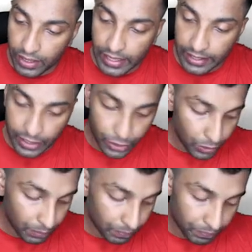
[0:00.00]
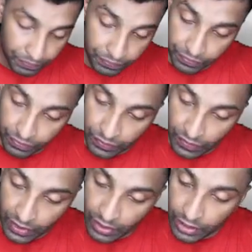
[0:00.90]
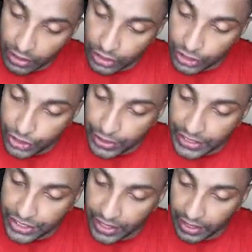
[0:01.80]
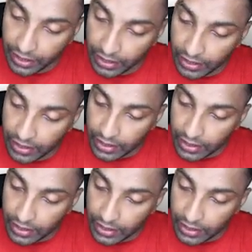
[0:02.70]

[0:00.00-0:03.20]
related to judiciary.